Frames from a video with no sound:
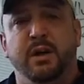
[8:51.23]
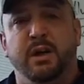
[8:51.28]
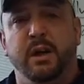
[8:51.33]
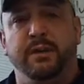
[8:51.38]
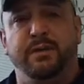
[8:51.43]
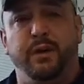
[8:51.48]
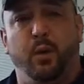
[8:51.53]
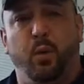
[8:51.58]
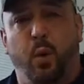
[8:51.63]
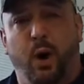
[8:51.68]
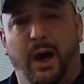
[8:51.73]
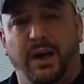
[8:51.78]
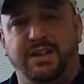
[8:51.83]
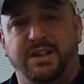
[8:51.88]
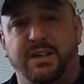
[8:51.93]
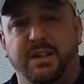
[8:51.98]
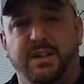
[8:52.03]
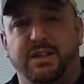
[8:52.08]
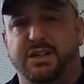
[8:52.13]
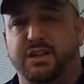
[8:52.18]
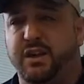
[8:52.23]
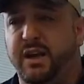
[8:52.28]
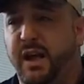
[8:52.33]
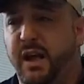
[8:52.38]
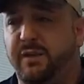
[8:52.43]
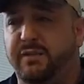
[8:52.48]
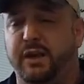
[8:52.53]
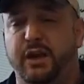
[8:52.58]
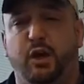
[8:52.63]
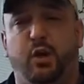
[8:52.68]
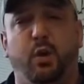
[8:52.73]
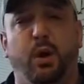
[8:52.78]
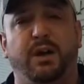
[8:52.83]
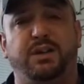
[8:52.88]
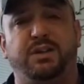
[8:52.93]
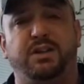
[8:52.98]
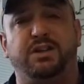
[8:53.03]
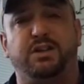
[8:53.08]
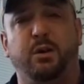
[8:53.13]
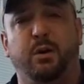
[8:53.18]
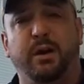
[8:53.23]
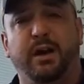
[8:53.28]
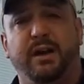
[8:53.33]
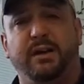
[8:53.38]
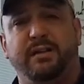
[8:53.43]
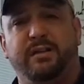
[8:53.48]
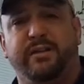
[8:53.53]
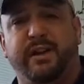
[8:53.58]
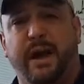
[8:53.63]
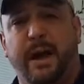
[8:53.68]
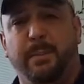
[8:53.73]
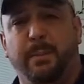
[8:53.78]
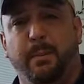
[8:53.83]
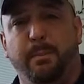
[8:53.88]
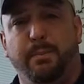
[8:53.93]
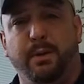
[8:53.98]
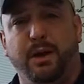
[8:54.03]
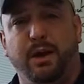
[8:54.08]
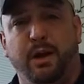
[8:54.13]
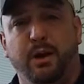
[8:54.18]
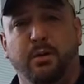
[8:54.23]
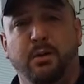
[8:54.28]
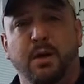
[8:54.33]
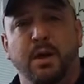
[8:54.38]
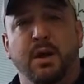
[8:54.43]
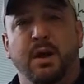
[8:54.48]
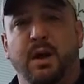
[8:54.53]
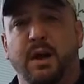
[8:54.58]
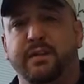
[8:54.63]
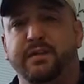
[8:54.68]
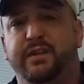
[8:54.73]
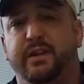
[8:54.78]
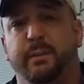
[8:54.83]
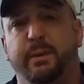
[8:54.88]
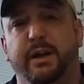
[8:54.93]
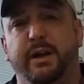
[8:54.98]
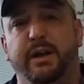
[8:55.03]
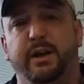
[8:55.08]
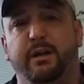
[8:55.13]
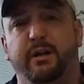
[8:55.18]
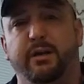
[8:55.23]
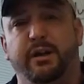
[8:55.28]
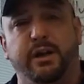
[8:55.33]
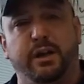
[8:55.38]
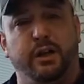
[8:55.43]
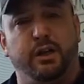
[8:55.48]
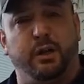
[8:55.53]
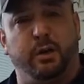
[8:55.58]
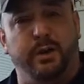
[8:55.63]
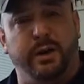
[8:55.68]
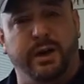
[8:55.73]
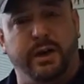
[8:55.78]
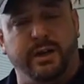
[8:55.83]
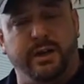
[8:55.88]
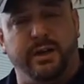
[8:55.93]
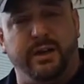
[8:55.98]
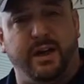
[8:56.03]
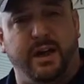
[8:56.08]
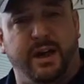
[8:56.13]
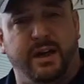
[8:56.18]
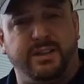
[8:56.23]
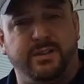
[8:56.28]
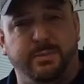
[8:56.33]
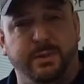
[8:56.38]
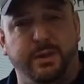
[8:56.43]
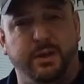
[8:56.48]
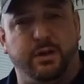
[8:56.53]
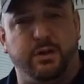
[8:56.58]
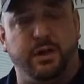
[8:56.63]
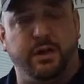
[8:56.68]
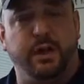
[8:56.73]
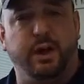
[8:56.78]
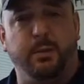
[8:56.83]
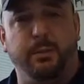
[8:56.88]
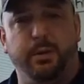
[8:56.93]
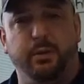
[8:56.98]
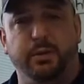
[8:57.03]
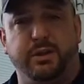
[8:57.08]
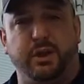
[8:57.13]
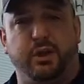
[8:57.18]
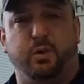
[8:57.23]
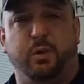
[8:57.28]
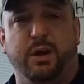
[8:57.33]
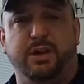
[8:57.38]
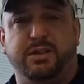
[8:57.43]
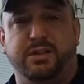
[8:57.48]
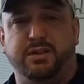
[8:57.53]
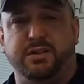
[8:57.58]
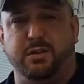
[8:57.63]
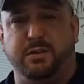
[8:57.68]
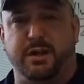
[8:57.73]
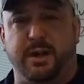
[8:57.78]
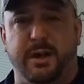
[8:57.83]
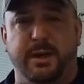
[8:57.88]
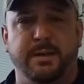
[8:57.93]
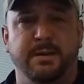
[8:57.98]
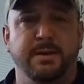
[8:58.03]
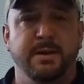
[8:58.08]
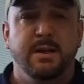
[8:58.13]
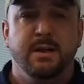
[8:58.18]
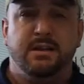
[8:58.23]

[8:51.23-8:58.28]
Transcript: If you're watching this and you have any questions, go ahead and type them below. I have somebody here that can go ahead and ask me and help me with the questions, okay?